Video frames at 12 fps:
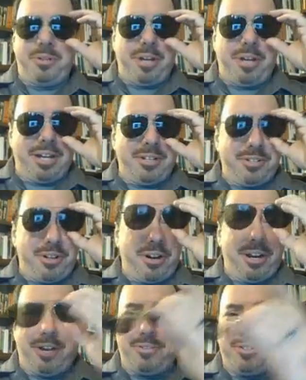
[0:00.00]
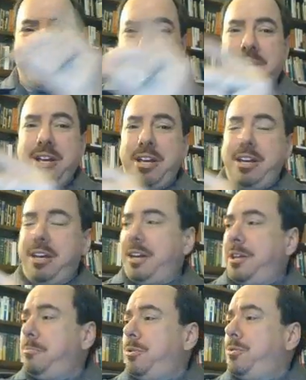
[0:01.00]
okay. Sorry, I was just
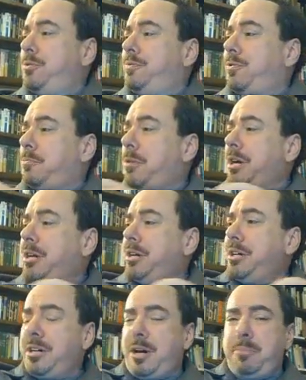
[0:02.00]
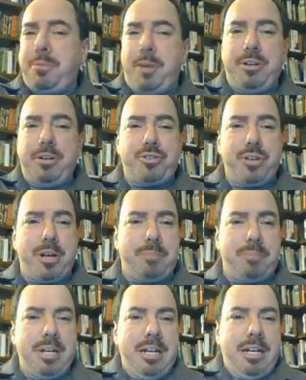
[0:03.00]
getting in the mood for my upcoming trip.
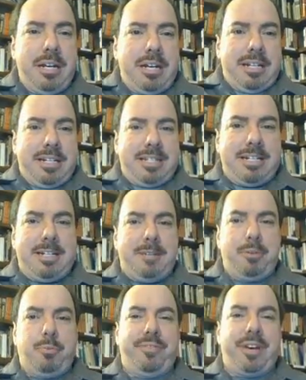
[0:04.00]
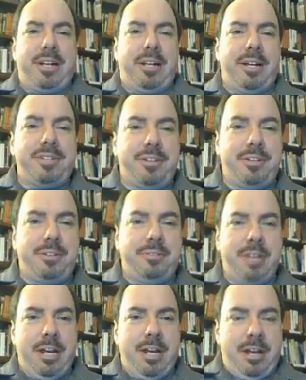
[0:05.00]
But we've got a lot to
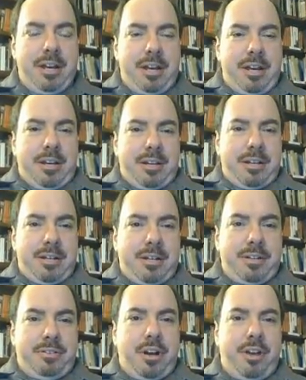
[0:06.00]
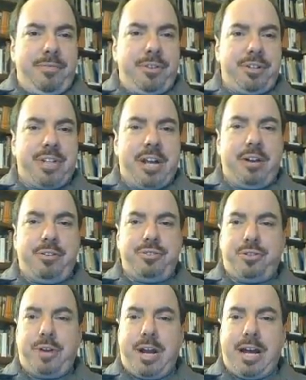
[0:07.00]
cover to stay on
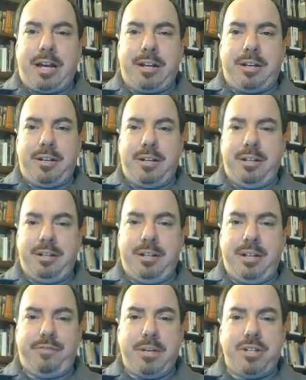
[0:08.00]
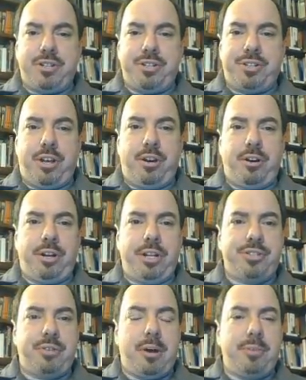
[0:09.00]
track in information security,
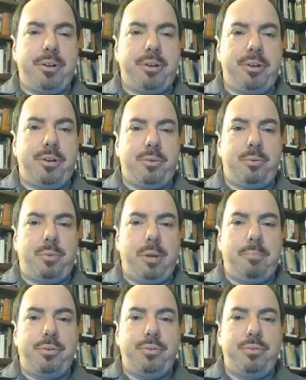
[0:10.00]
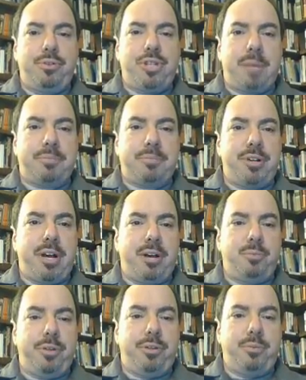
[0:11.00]
so I'm going to rip through Chapter 9
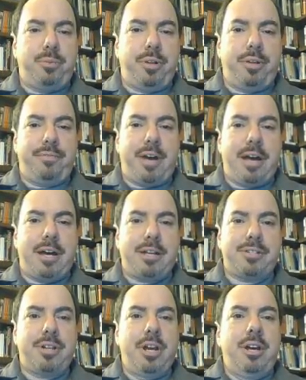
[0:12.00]
with you really fast.